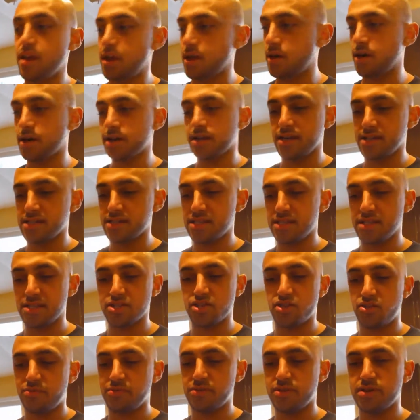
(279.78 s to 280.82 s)
All right, guys.
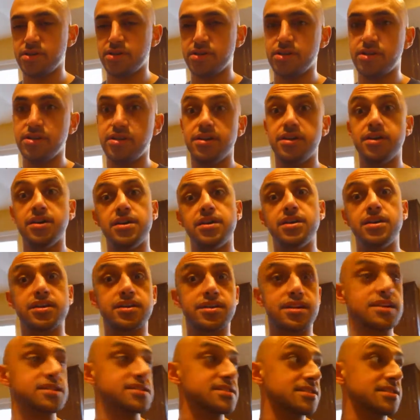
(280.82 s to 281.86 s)
So I'm going to
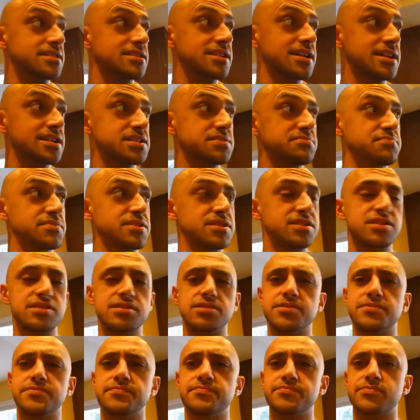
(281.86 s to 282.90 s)
get to the next
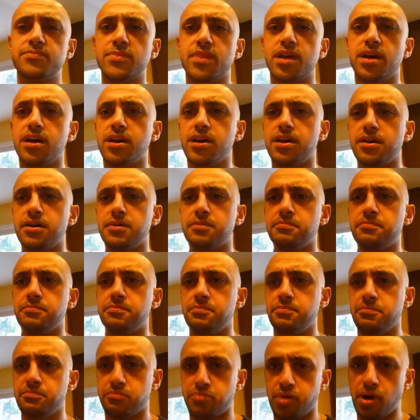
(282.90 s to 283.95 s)
meal.
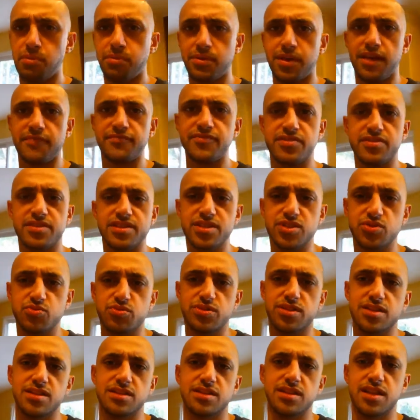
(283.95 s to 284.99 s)
Probably after this,
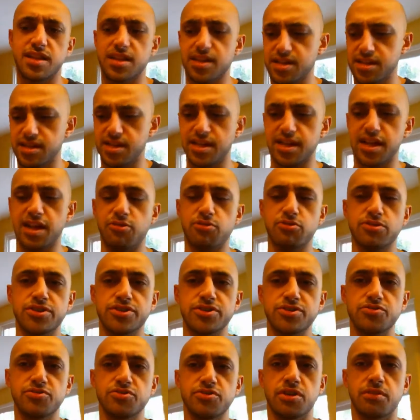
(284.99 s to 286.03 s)
within like an hour or
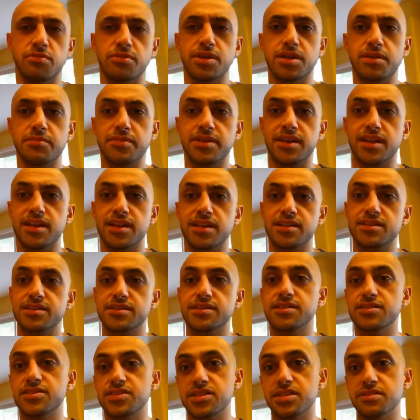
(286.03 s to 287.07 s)
two, I'm going to be heading to
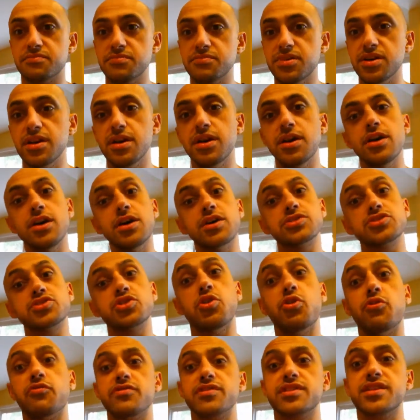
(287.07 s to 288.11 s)
the gym.
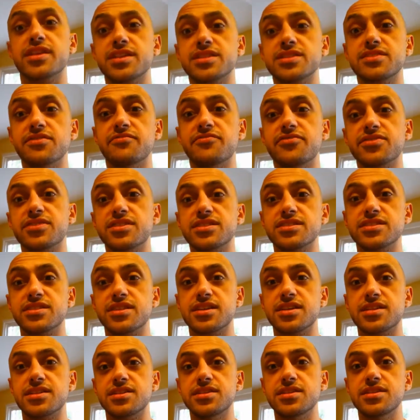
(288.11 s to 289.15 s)
So hopefully get some footage
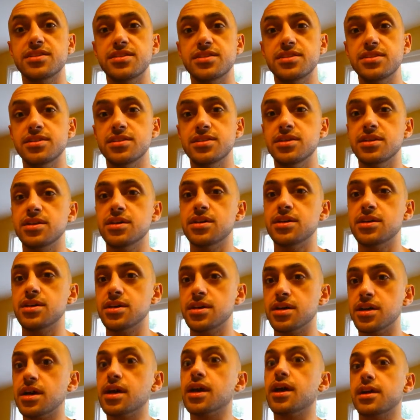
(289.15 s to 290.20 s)
there.
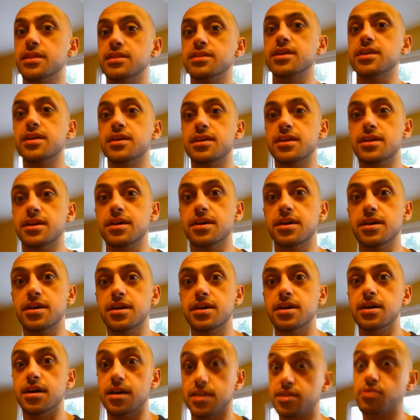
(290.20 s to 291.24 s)
And then
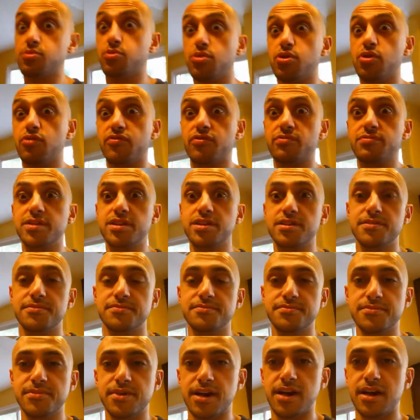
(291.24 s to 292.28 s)
we'll go from there.
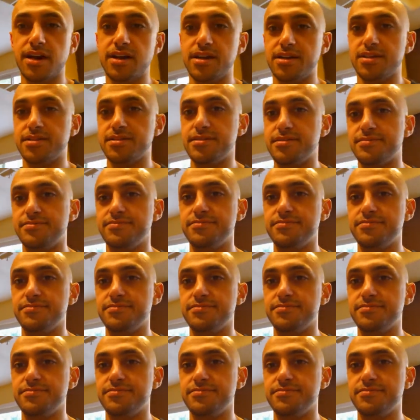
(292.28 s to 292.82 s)
All right.